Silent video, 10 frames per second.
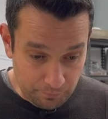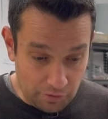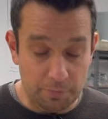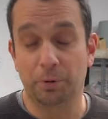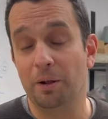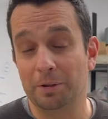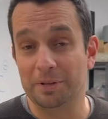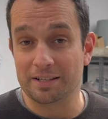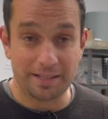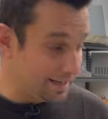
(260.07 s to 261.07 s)
The problem
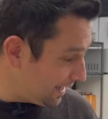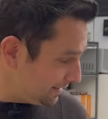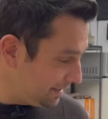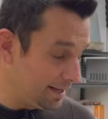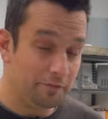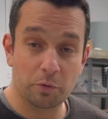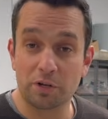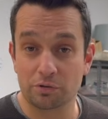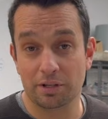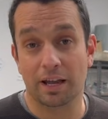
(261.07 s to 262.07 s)
is the car didn't have the
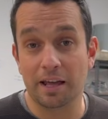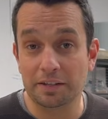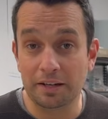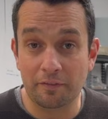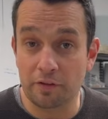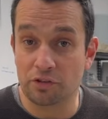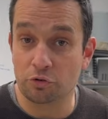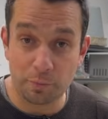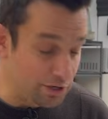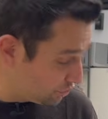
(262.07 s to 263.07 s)
wheels, the car didn't have the
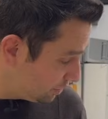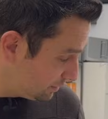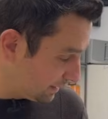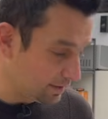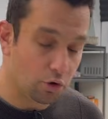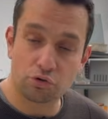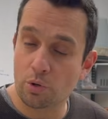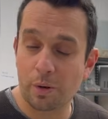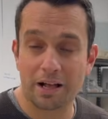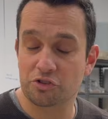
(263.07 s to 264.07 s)
suspension, like the
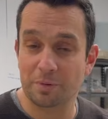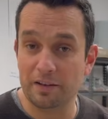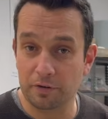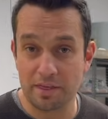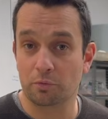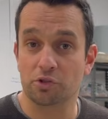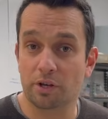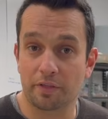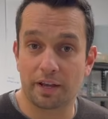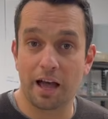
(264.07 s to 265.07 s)
controllers, everything was
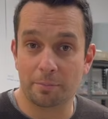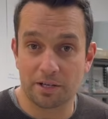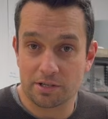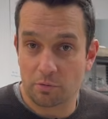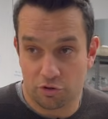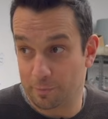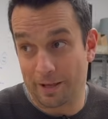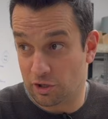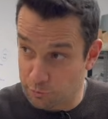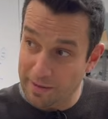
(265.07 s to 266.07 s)
out of the car because I was
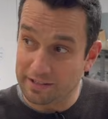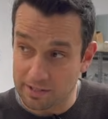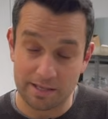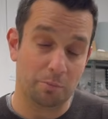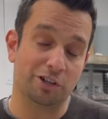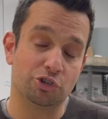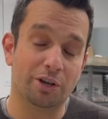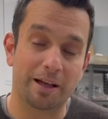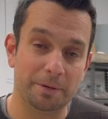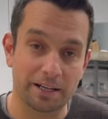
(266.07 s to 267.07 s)
expecting someone to
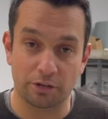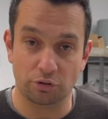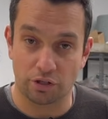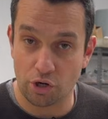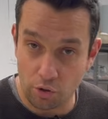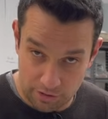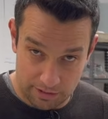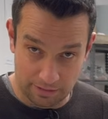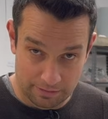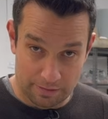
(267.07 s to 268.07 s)
come in and do the
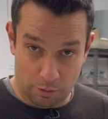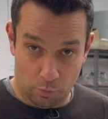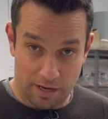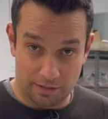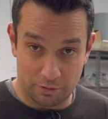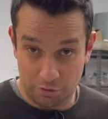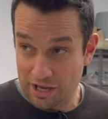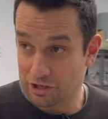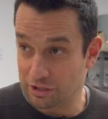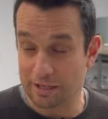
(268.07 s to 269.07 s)
coding when it was
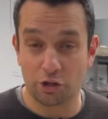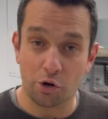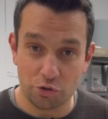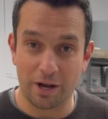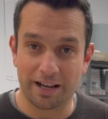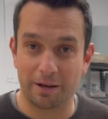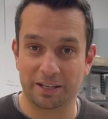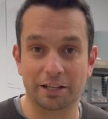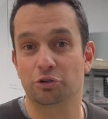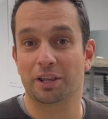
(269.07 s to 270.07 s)
actually a tow truck
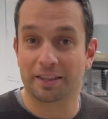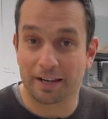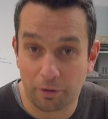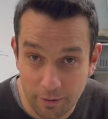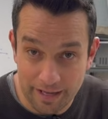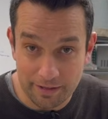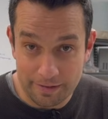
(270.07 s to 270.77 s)
coming in to take the car away.